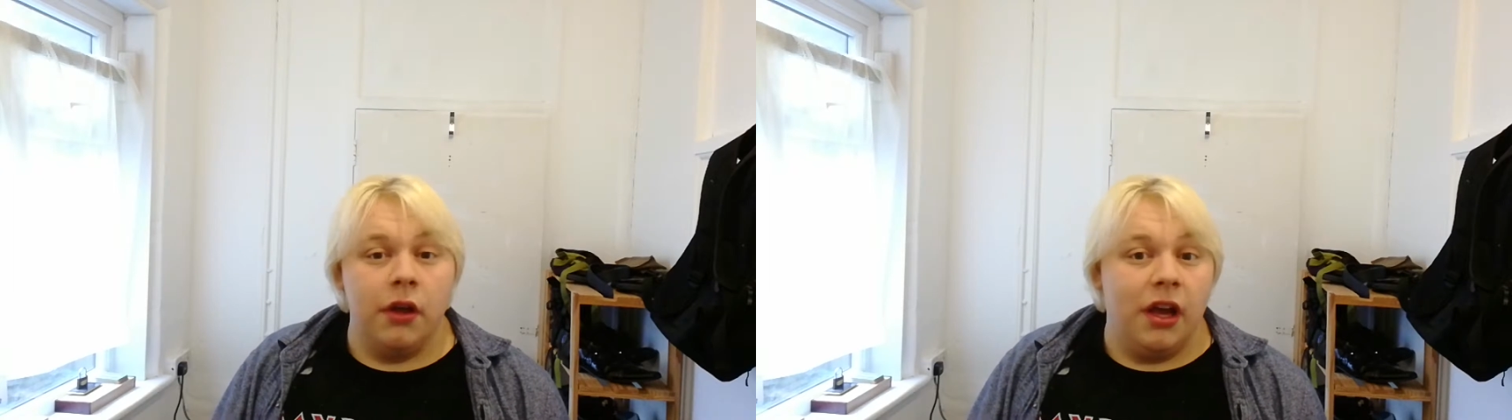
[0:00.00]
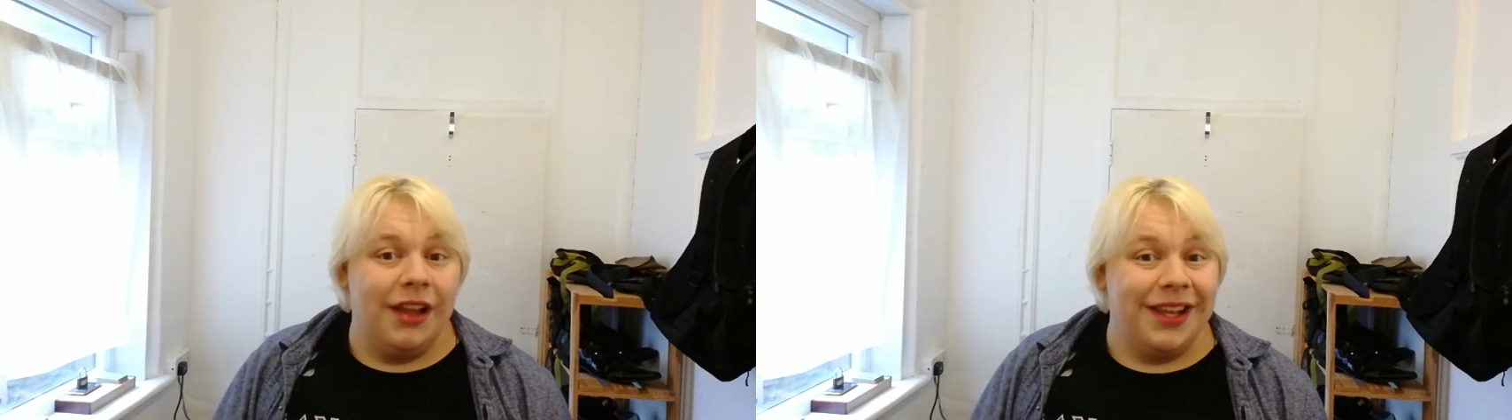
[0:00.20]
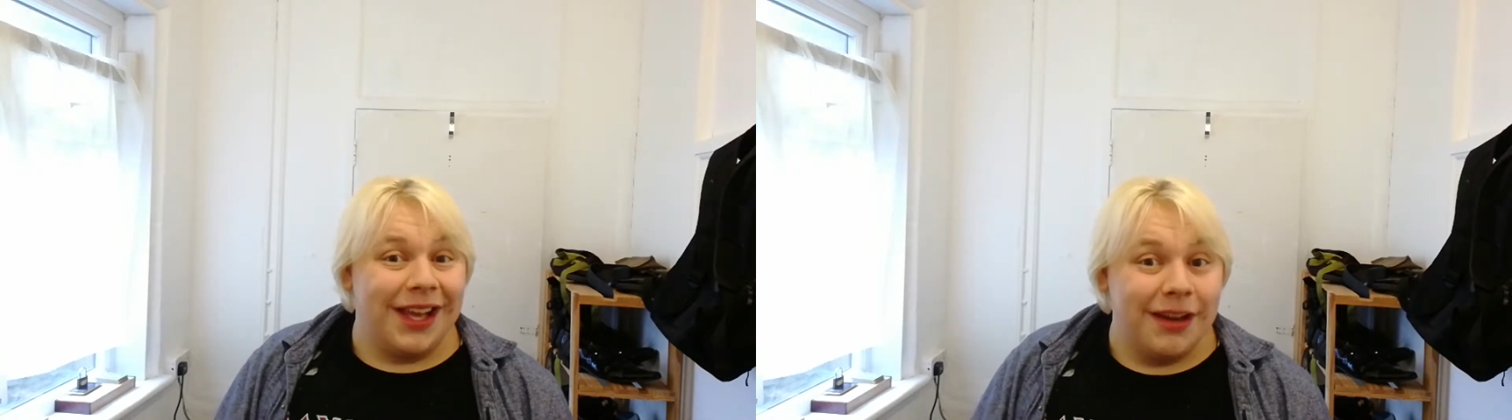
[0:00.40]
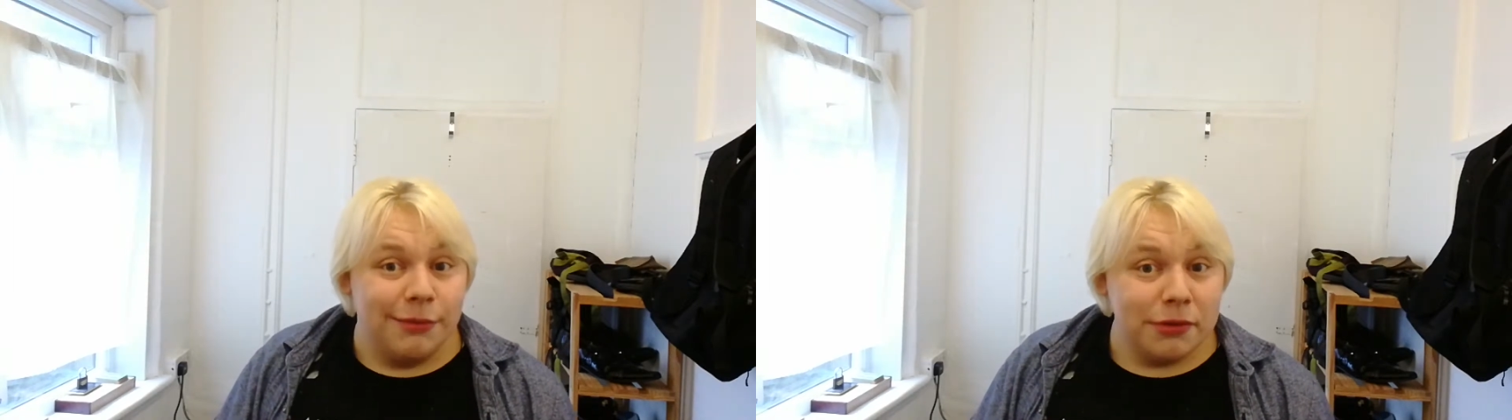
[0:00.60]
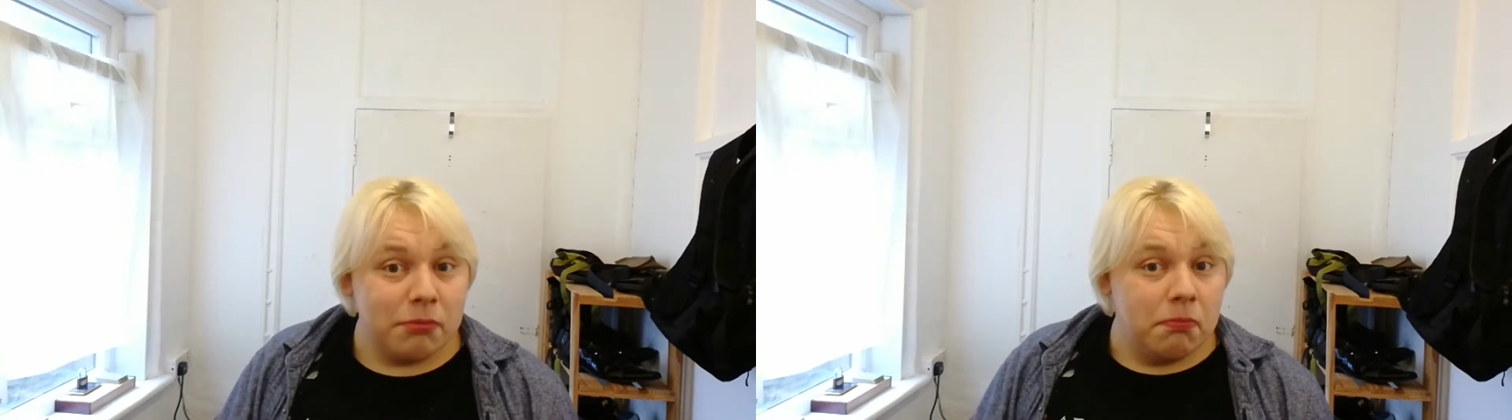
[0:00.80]
I like
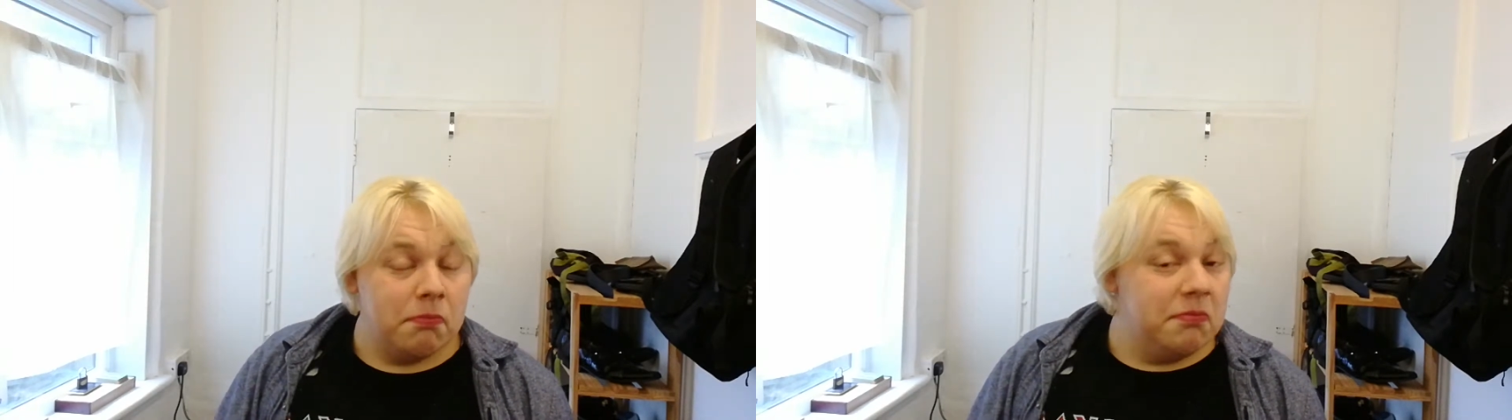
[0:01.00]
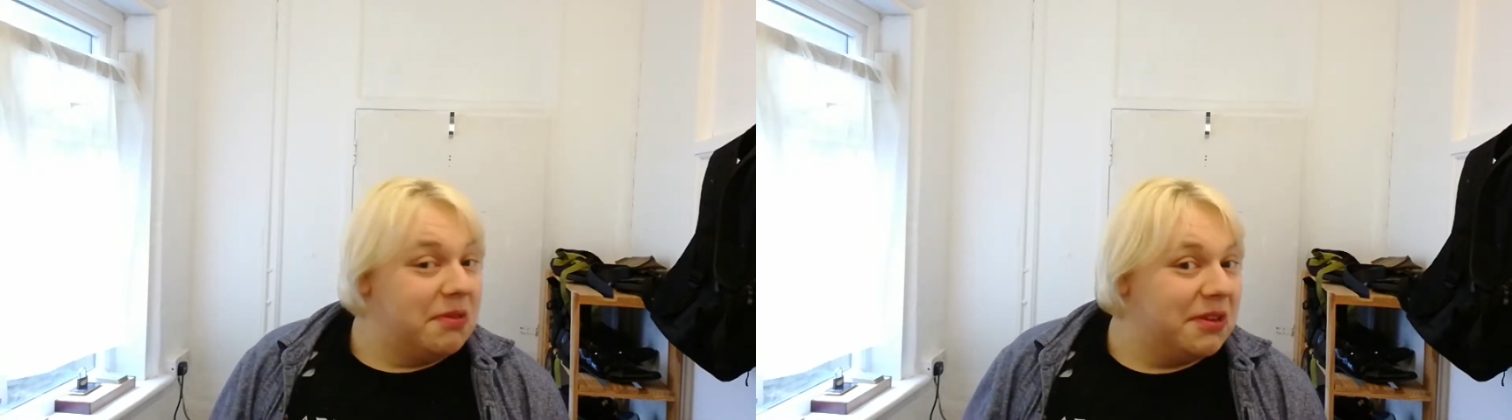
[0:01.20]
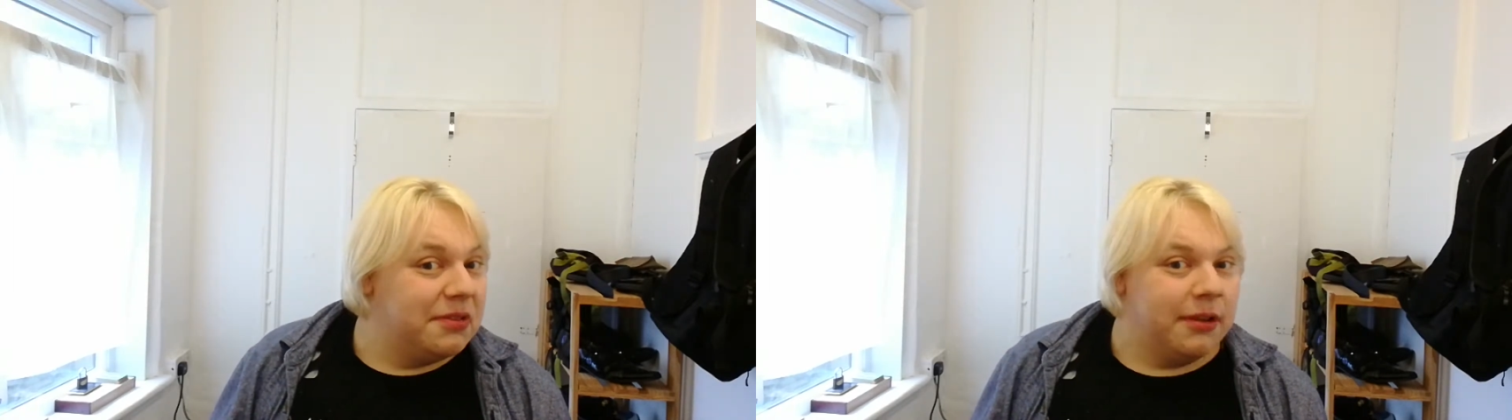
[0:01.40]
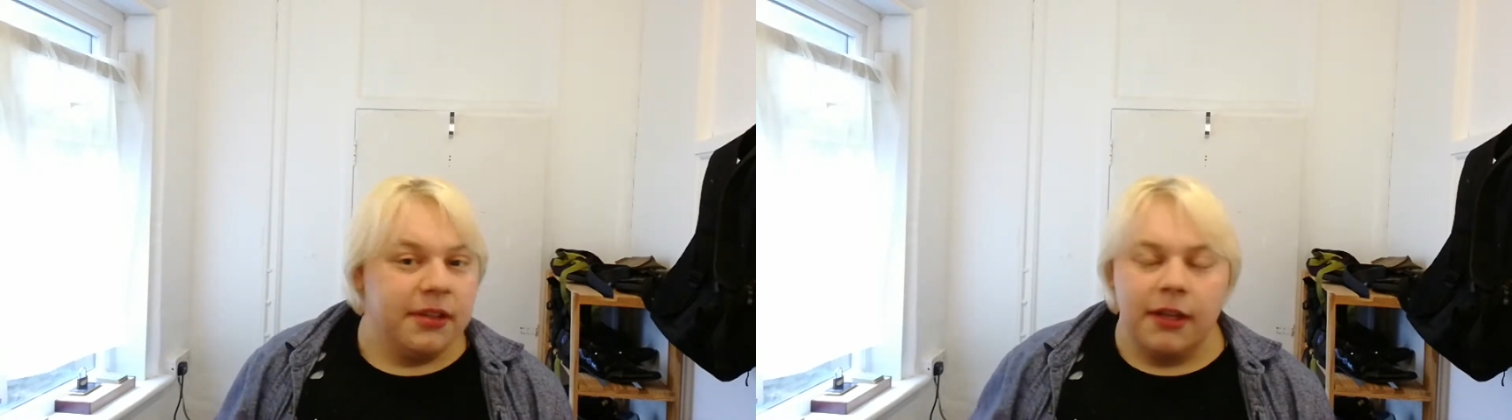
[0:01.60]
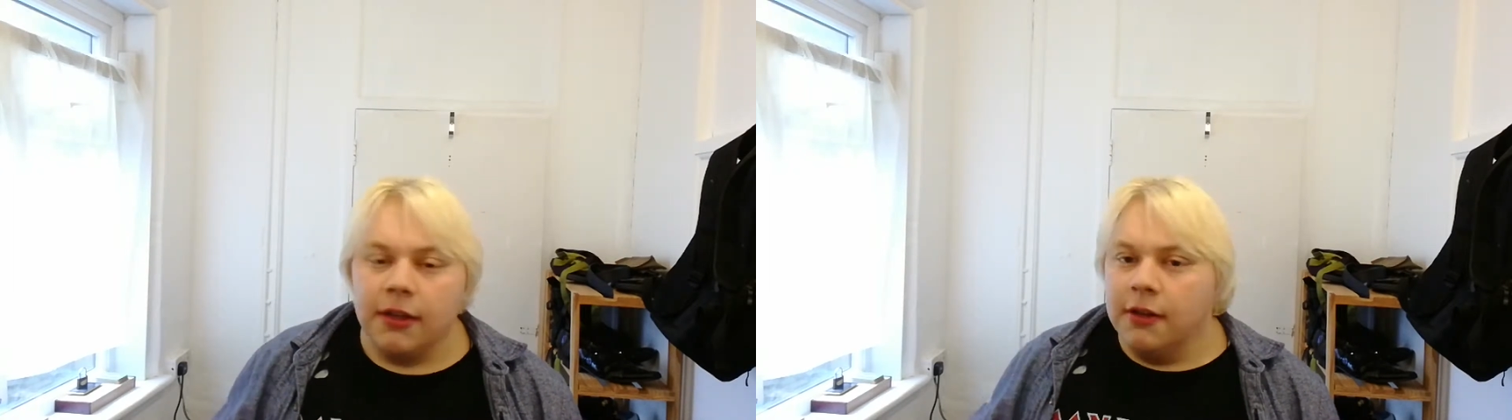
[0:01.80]
animals. So I was
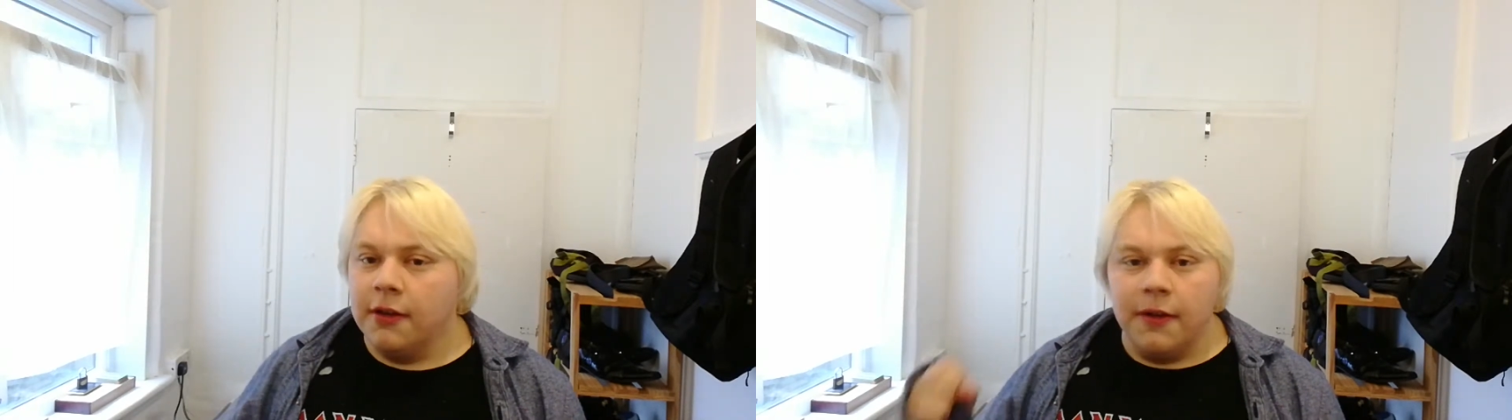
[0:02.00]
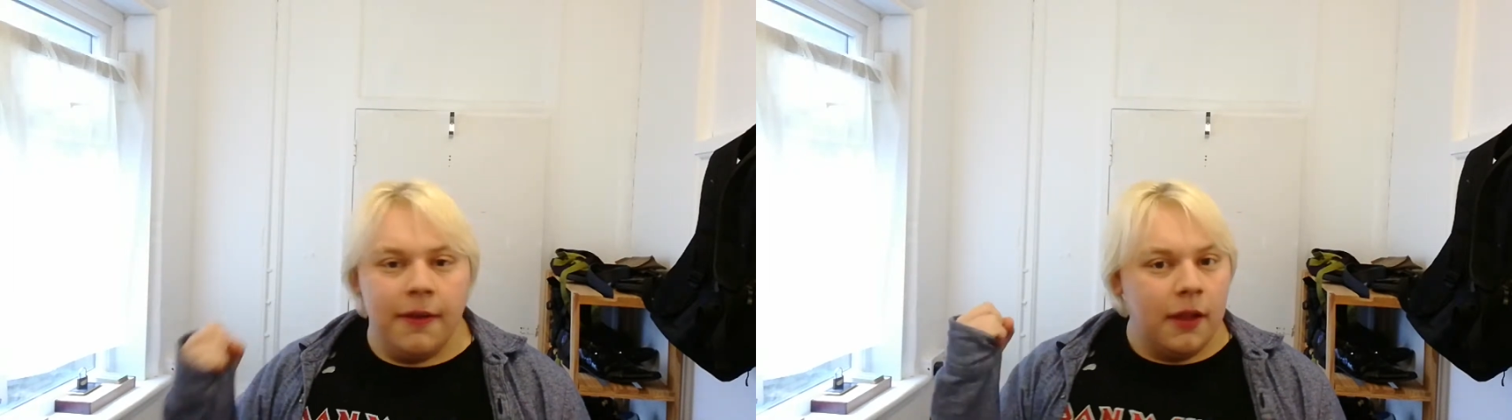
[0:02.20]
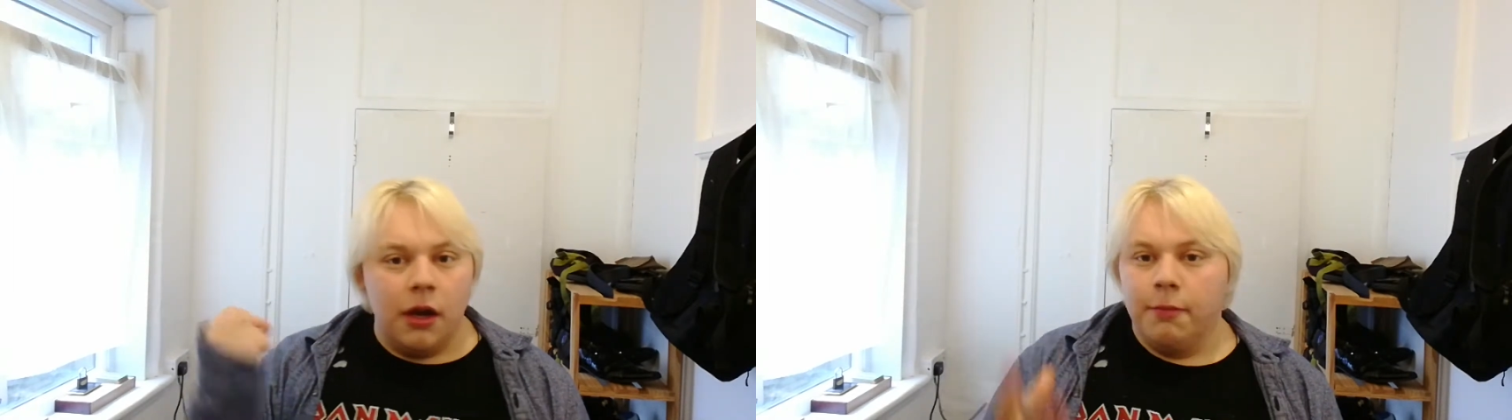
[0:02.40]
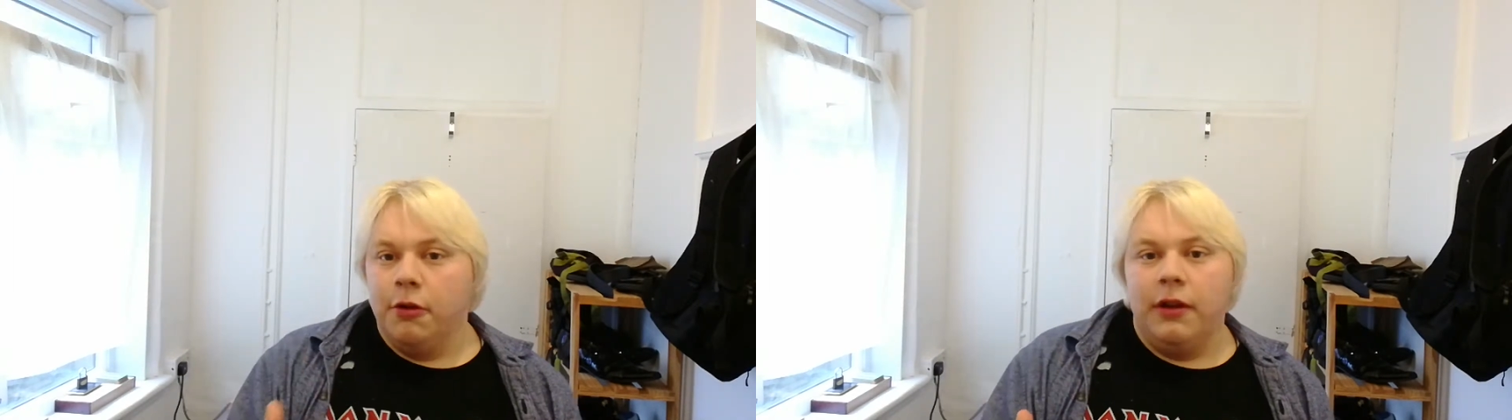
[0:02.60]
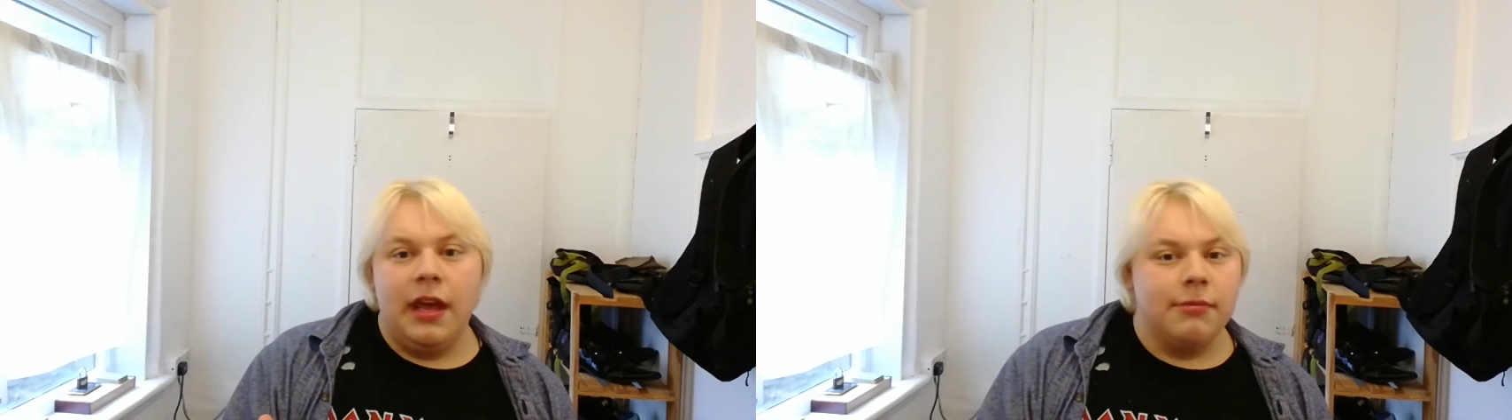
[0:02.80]
like, I'll put
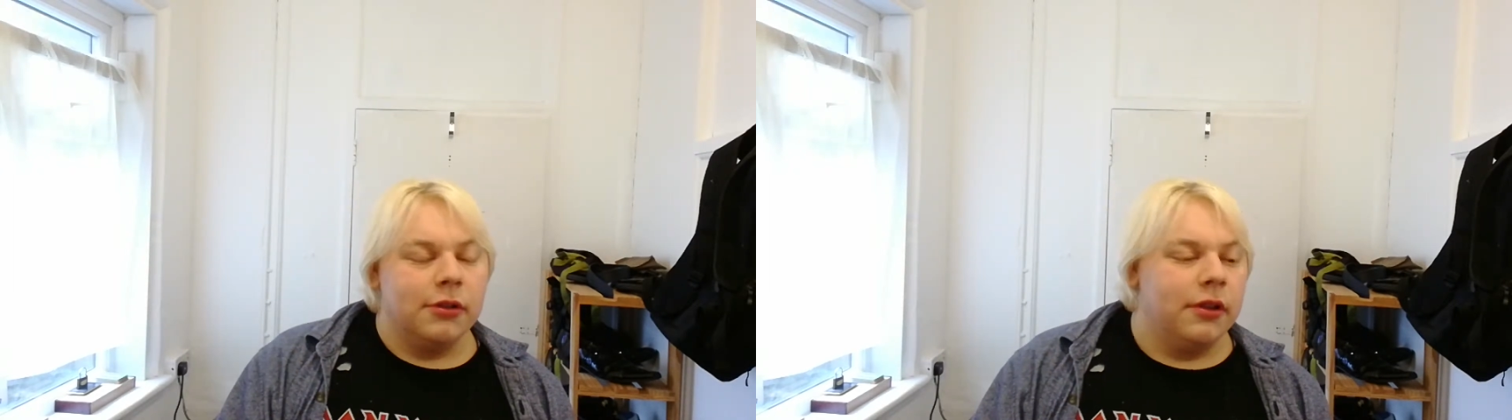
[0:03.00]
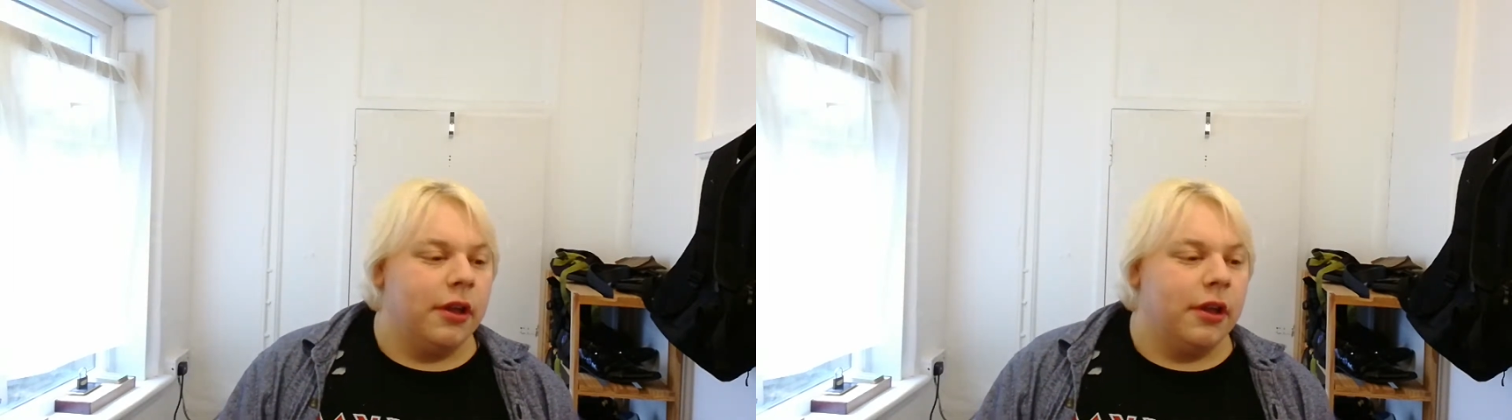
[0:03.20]
an animal in there.